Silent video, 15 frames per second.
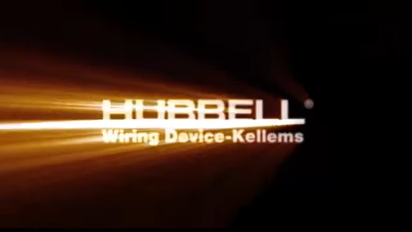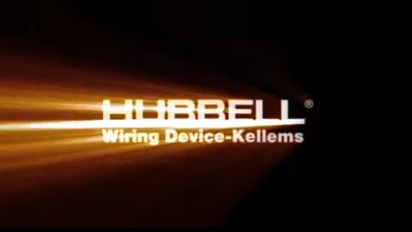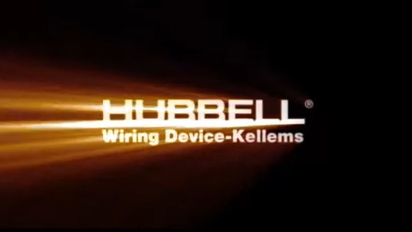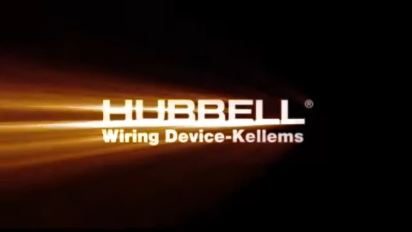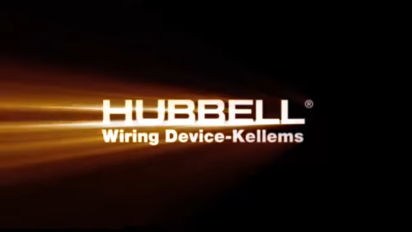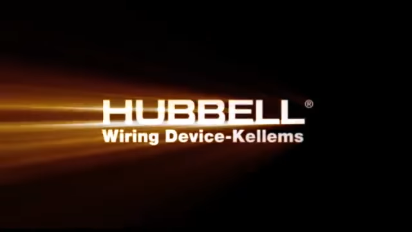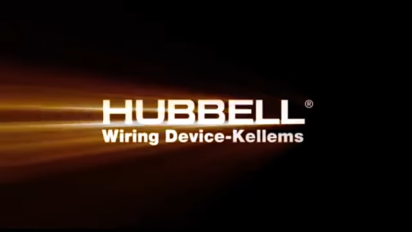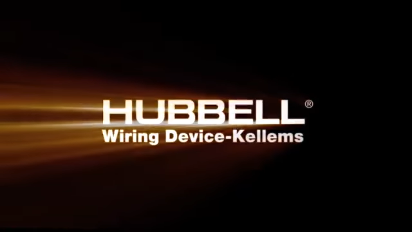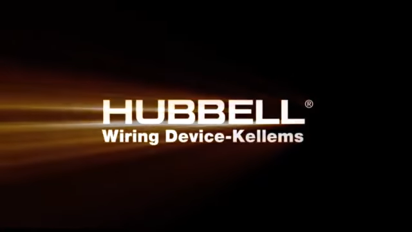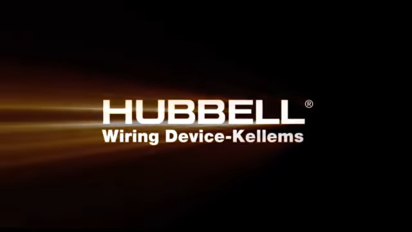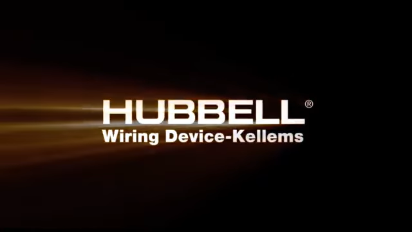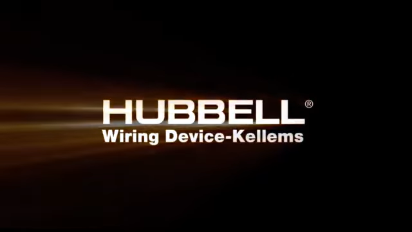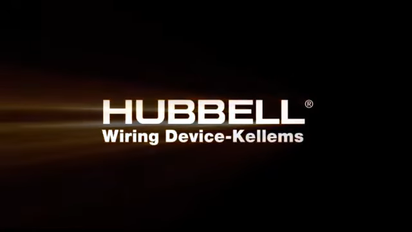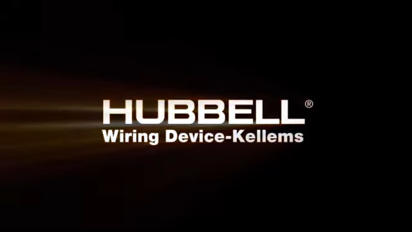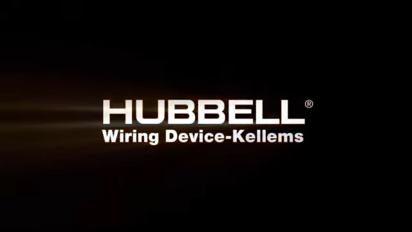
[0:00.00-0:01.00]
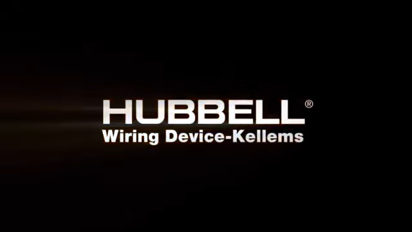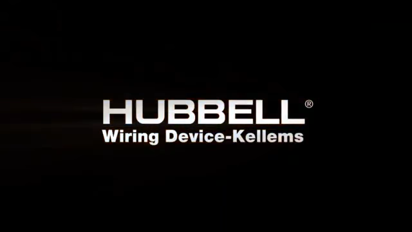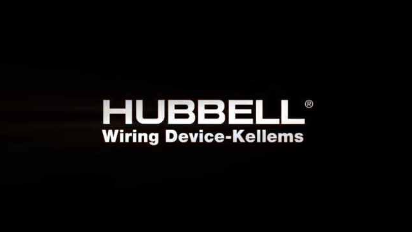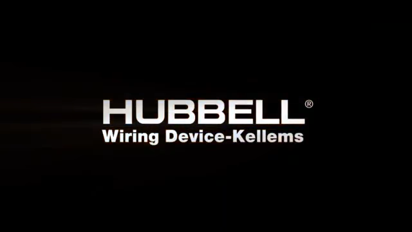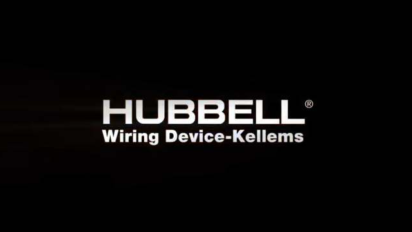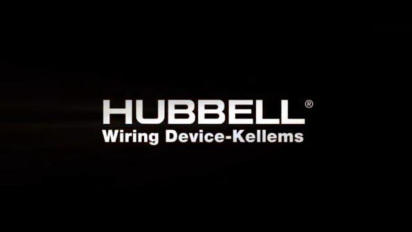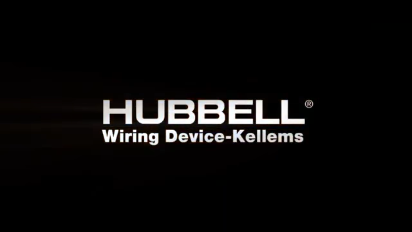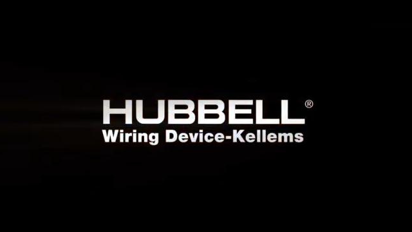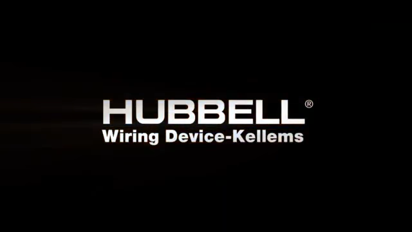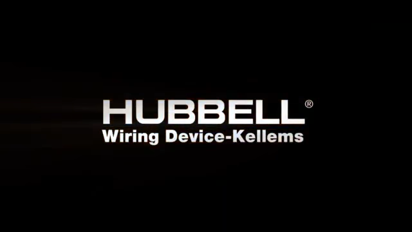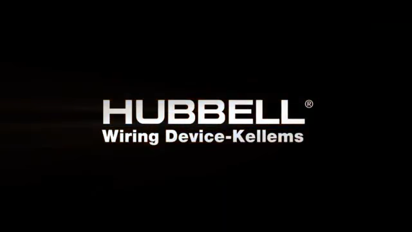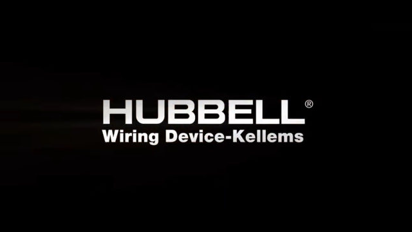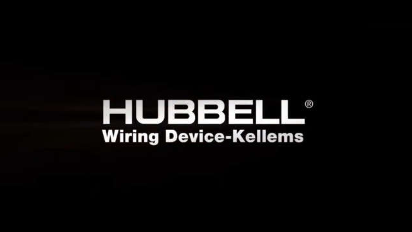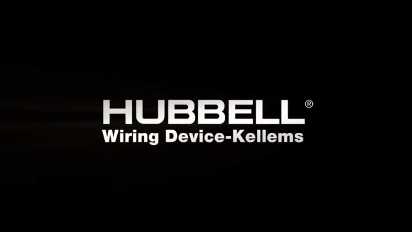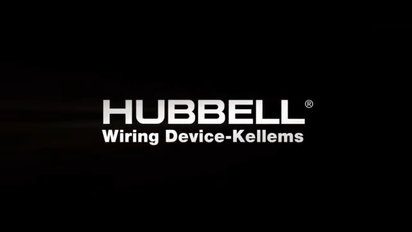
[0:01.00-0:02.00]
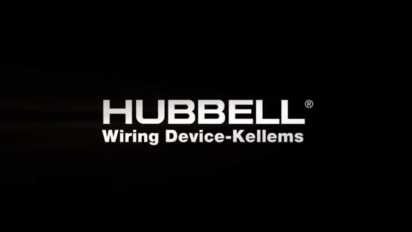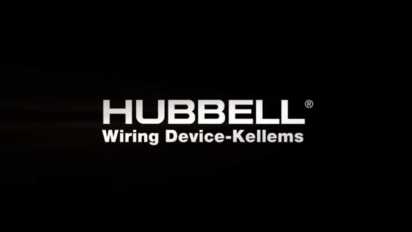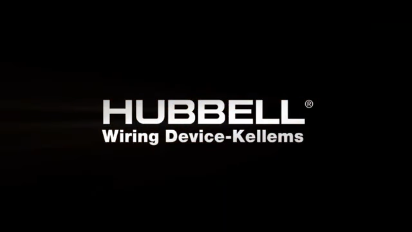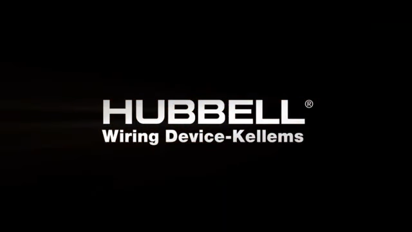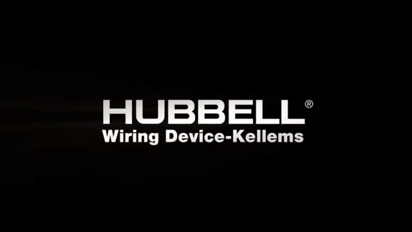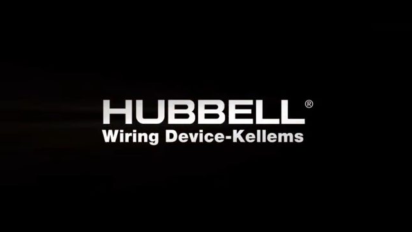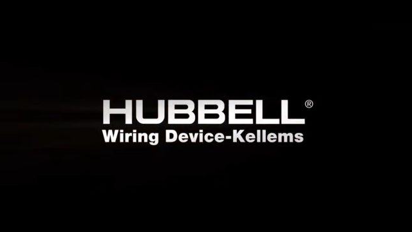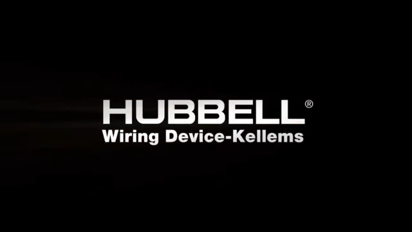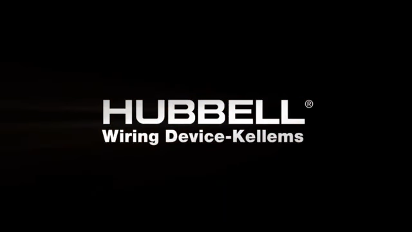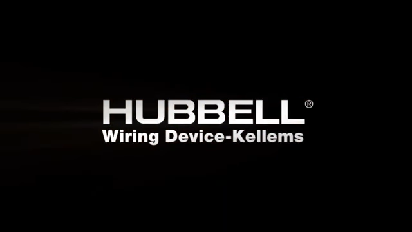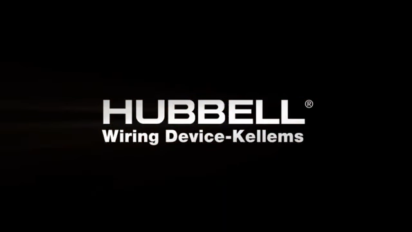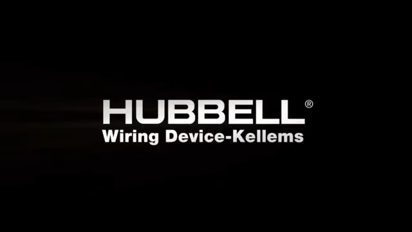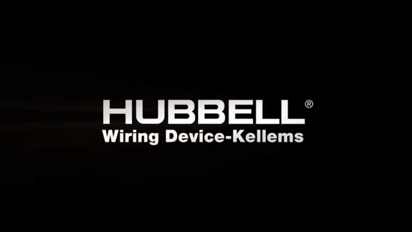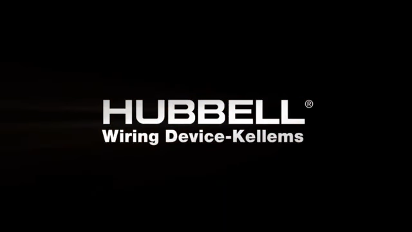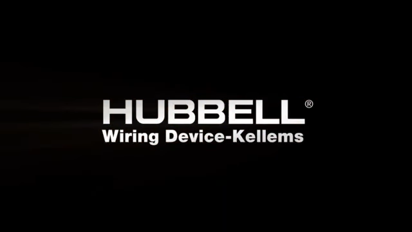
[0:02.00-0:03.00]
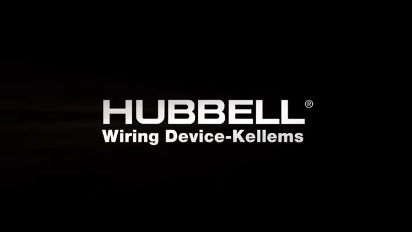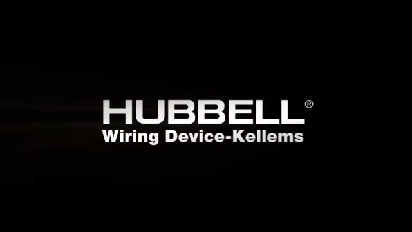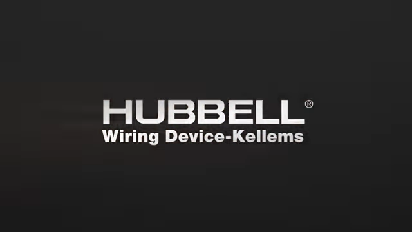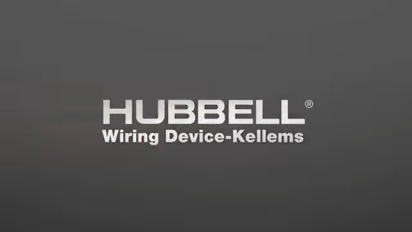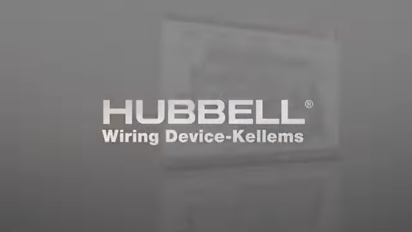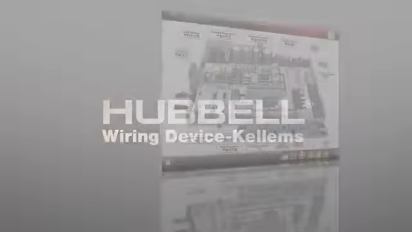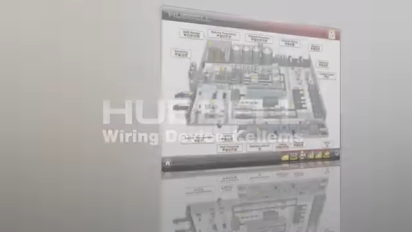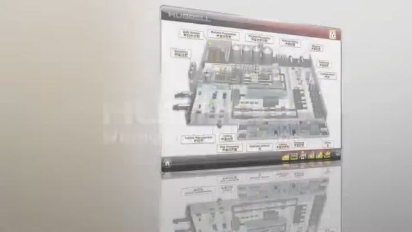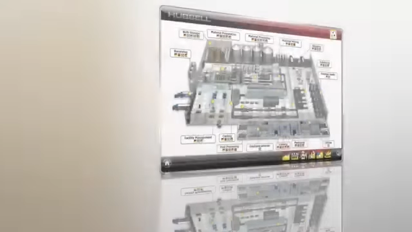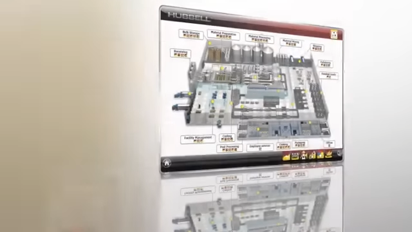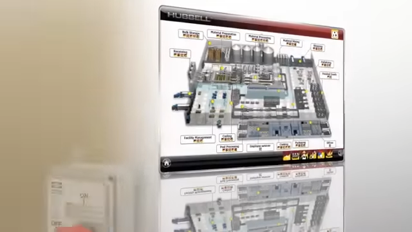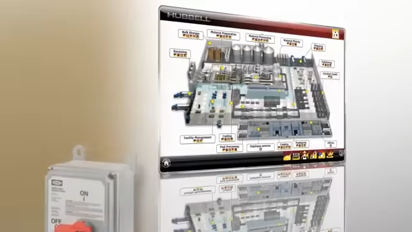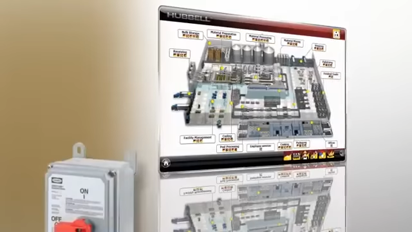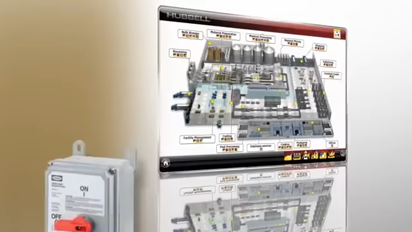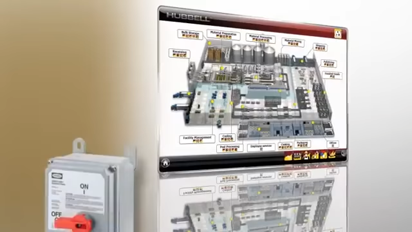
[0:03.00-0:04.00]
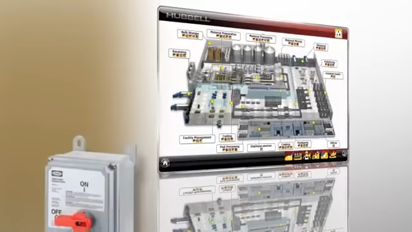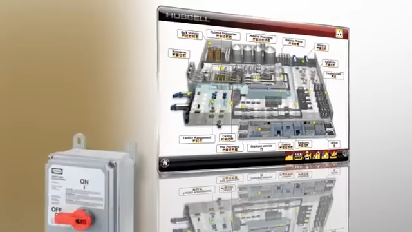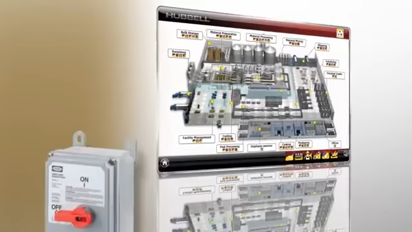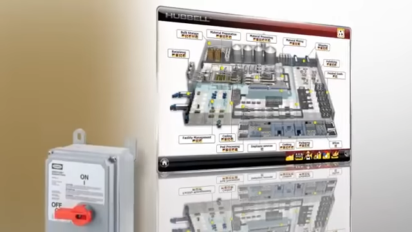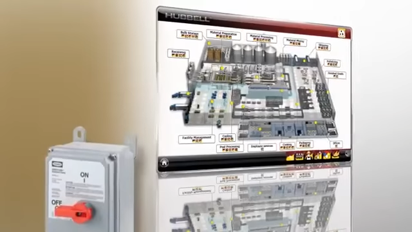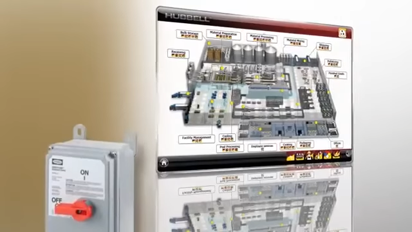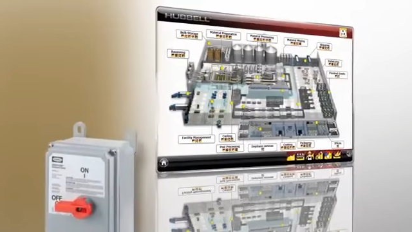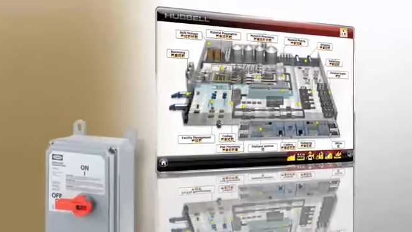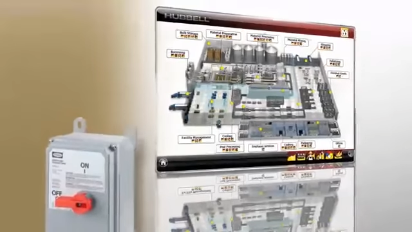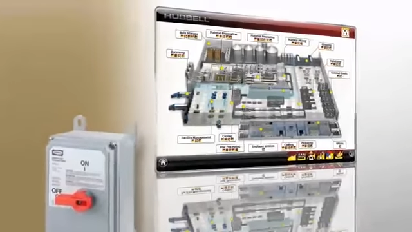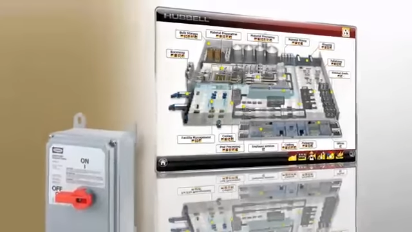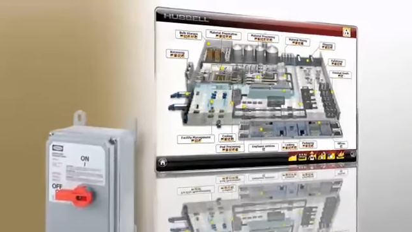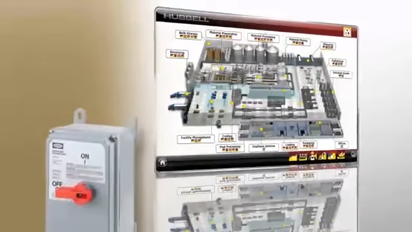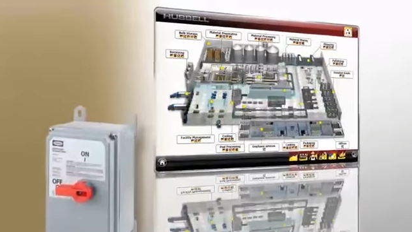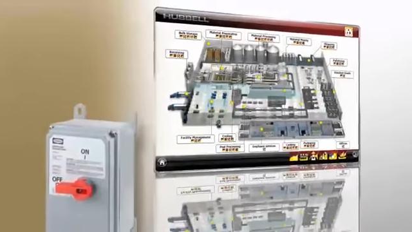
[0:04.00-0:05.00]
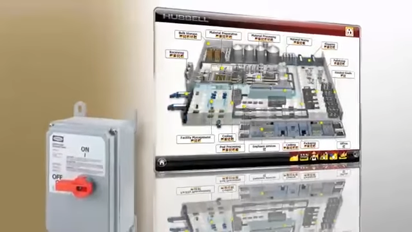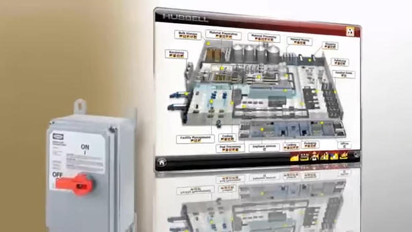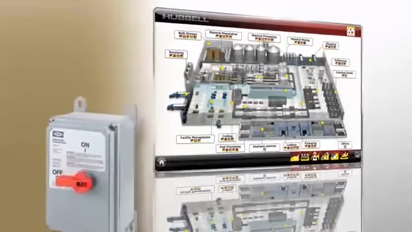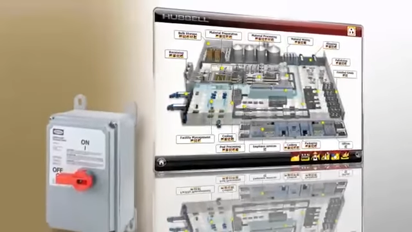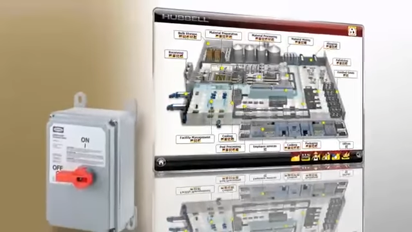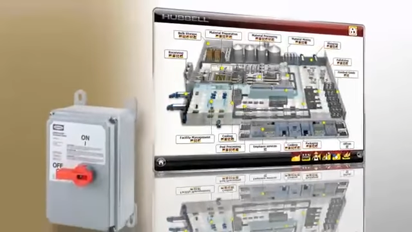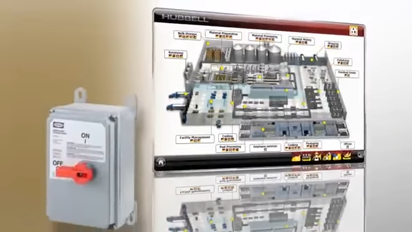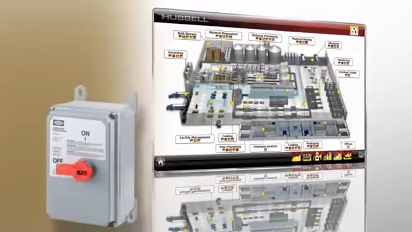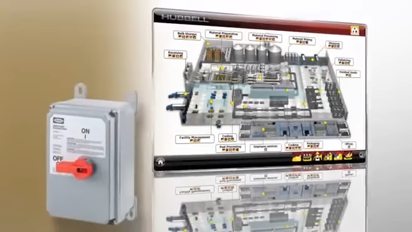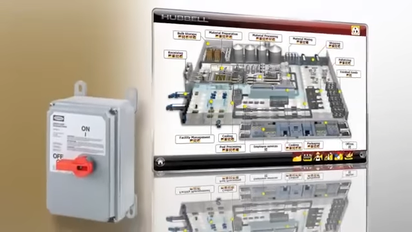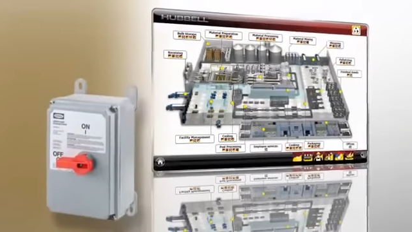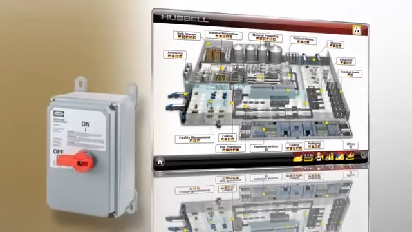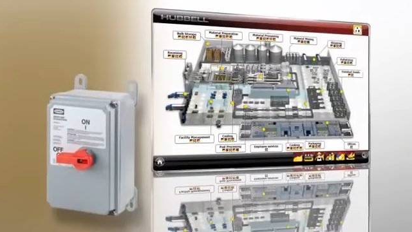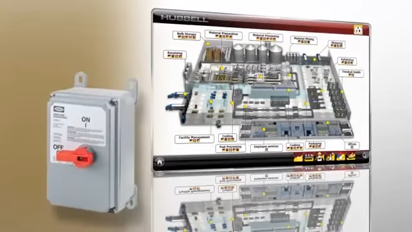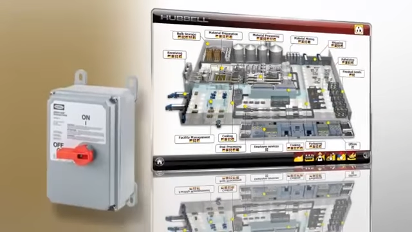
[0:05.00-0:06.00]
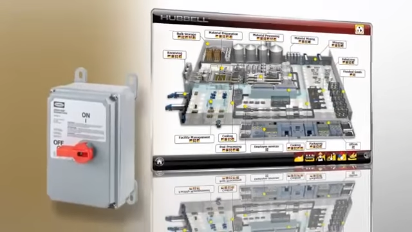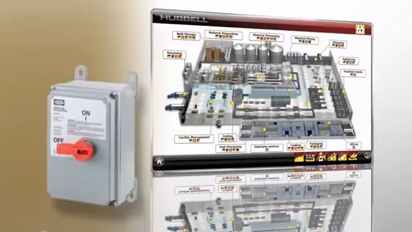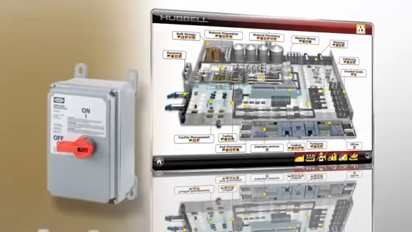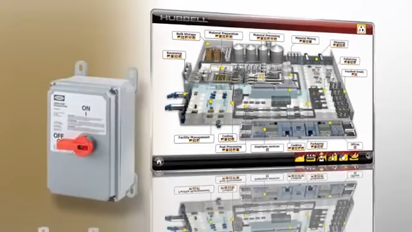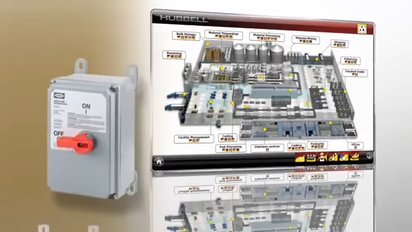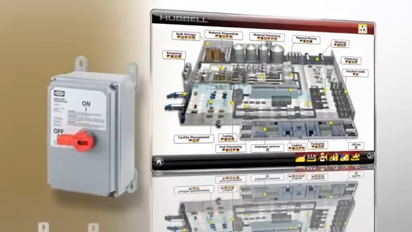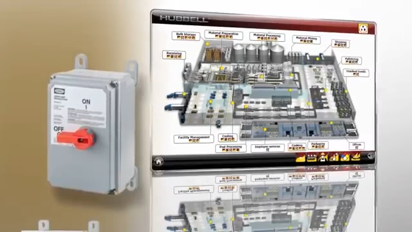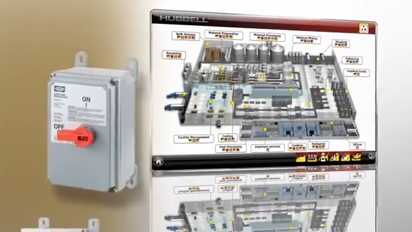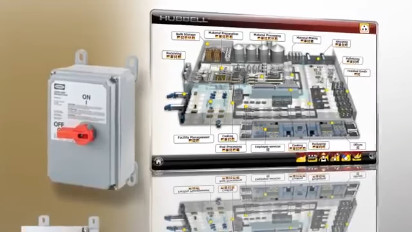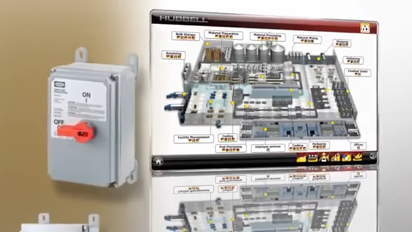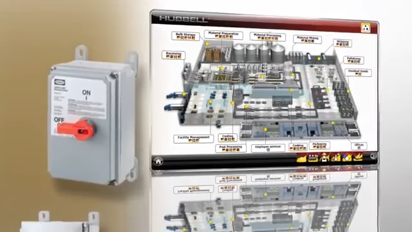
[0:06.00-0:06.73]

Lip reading: (no speaker visible)